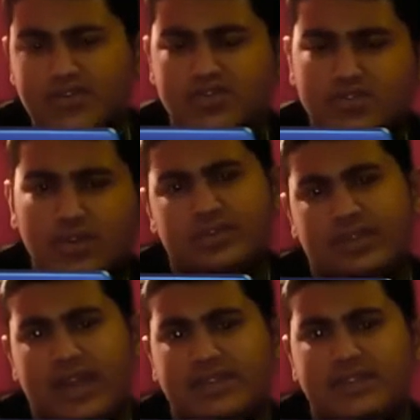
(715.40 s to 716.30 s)
should
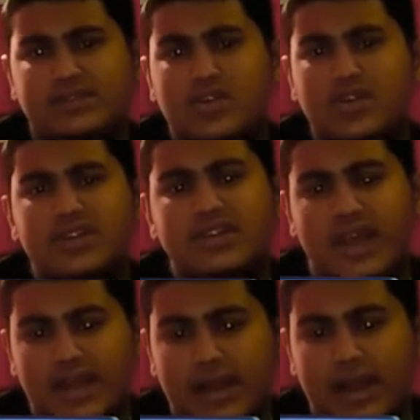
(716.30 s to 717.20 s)
try this Honor
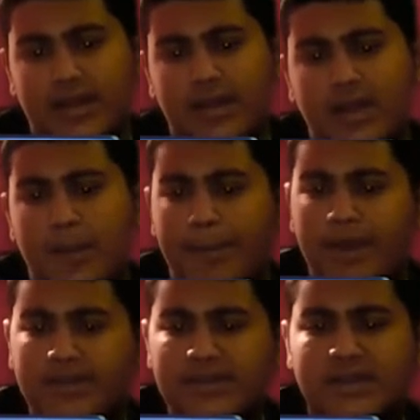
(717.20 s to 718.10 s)
9 Lite,
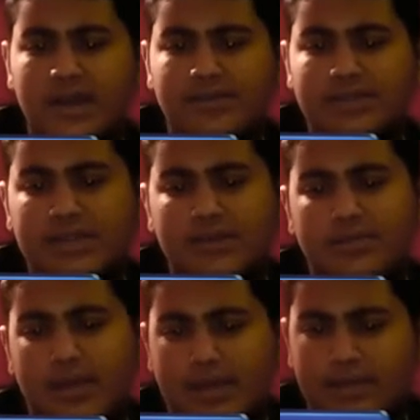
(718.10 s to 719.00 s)
because it comes with
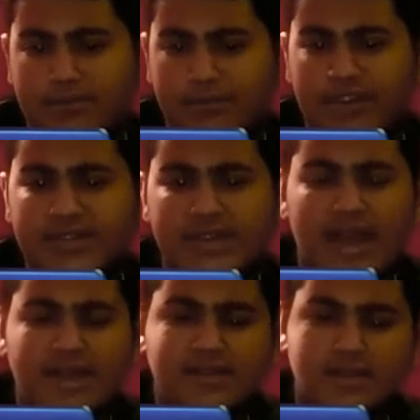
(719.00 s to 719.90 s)
first it
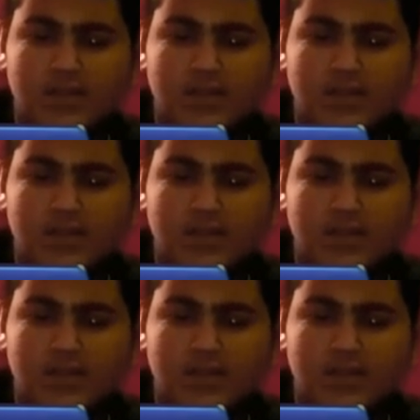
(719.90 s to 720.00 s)
has